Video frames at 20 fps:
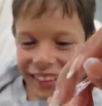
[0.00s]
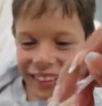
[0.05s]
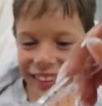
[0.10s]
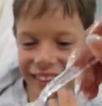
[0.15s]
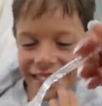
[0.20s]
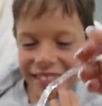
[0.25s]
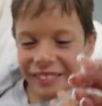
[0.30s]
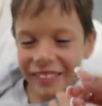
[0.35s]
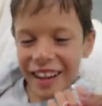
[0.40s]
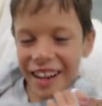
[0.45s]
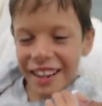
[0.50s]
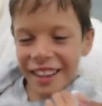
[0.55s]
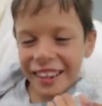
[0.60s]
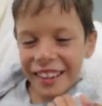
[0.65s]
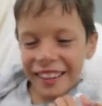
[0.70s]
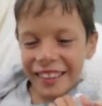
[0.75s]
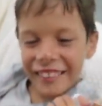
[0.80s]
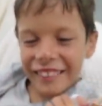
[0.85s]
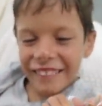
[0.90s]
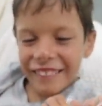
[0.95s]

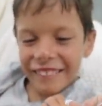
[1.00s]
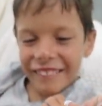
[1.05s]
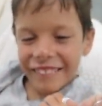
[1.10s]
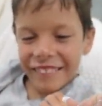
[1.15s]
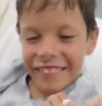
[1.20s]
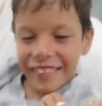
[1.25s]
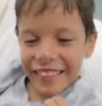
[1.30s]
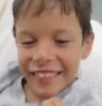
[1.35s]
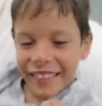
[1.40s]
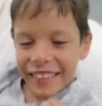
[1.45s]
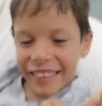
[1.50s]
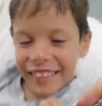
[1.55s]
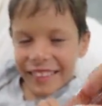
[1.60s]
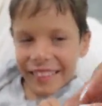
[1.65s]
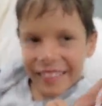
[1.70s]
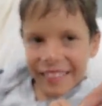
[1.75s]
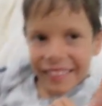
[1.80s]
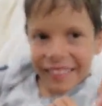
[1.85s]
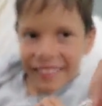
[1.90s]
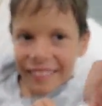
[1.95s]
Smaller. Okay. Do you want
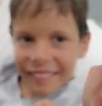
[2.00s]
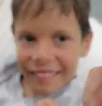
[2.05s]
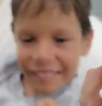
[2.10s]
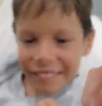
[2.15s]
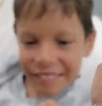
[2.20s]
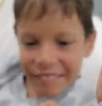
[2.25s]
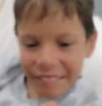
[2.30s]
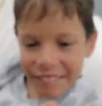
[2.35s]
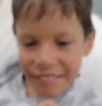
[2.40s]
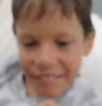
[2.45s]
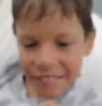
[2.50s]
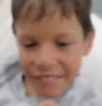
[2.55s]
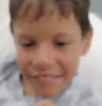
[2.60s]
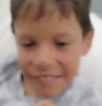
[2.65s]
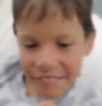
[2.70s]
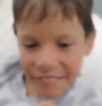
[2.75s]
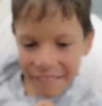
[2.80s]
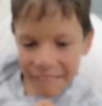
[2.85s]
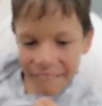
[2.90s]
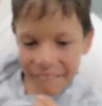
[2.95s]
frosting or no frosting?
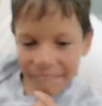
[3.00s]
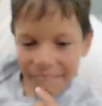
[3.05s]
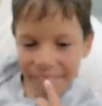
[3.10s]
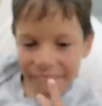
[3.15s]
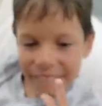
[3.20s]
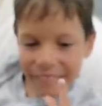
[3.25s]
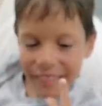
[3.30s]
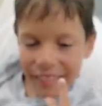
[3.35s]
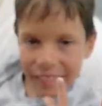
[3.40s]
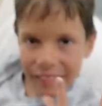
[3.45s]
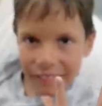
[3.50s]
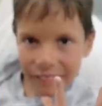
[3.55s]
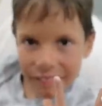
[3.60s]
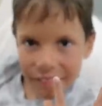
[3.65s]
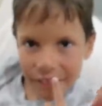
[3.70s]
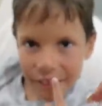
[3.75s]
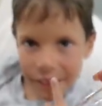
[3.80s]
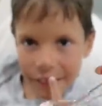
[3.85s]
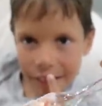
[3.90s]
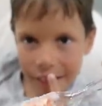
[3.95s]
No, give him
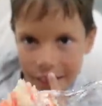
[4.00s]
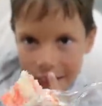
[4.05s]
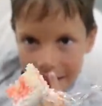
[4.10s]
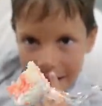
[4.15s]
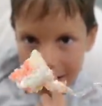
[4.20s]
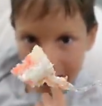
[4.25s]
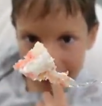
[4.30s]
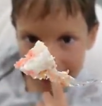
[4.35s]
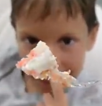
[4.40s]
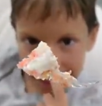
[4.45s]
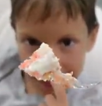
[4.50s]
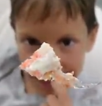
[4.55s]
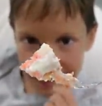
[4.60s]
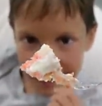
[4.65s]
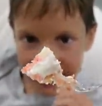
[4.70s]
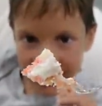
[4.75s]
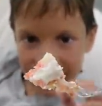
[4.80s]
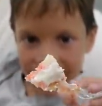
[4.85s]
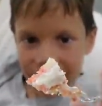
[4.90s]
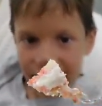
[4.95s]
no frosting.
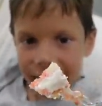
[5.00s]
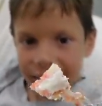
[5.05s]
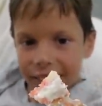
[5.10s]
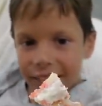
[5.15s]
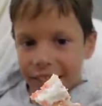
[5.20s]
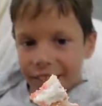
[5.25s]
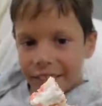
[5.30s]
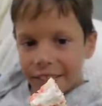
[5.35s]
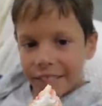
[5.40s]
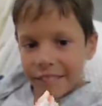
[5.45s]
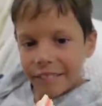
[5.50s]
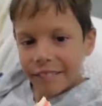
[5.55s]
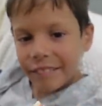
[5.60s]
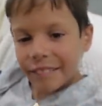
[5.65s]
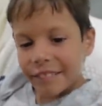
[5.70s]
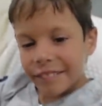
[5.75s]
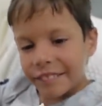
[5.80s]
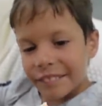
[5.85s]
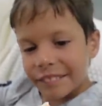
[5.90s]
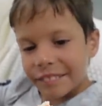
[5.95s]
Like that?
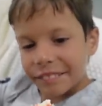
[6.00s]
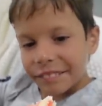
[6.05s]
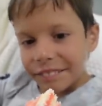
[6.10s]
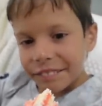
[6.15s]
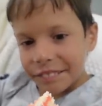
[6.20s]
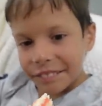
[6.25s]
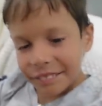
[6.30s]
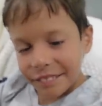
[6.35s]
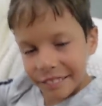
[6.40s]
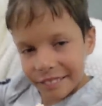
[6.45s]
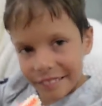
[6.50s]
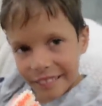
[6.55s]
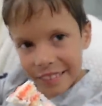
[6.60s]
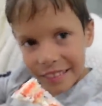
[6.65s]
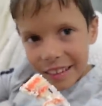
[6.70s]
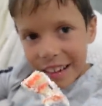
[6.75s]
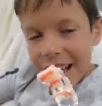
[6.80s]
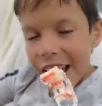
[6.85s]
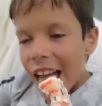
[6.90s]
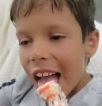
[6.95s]
It's pretty good.
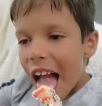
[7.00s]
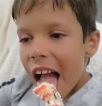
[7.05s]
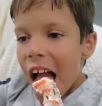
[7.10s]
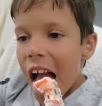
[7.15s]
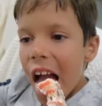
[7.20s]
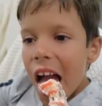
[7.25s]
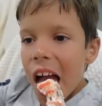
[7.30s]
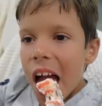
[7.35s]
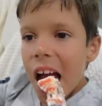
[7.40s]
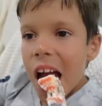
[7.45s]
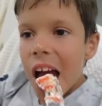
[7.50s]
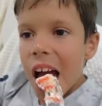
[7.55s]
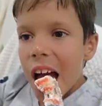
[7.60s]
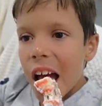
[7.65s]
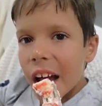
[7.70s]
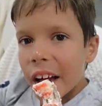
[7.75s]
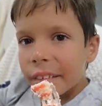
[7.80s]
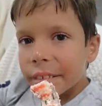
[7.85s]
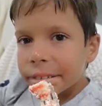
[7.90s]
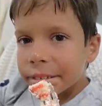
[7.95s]
Don't throw up.
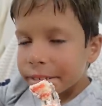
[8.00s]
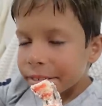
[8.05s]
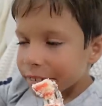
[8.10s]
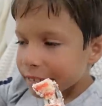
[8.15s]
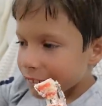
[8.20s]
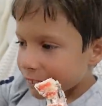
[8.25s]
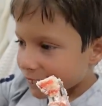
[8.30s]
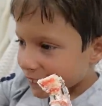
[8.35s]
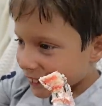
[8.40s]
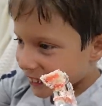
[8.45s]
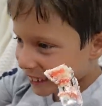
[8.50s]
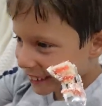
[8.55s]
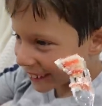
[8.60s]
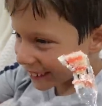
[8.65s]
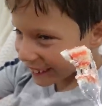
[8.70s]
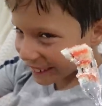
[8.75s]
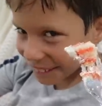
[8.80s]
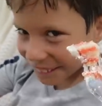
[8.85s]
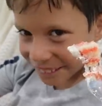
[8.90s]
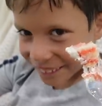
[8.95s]

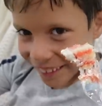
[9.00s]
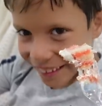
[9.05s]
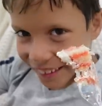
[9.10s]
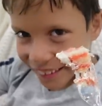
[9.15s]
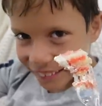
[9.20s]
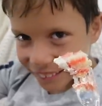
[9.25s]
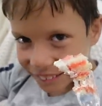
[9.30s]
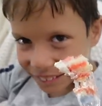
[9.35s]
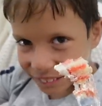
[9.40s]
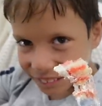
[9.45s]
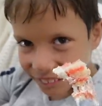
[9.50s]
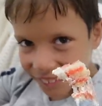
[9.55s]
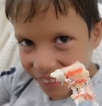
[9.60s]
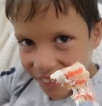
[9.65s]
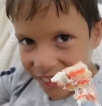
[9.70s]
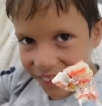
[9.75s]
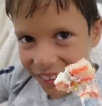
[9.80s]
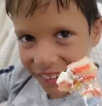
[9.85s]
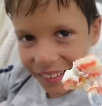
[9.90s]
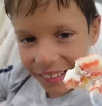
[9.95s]
He's gonna throw
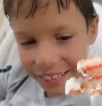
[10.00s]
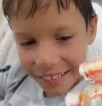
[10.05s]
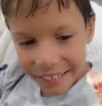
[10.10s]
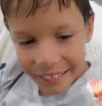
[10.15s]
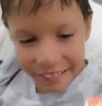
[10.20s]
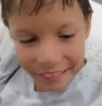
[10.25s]
up. Are you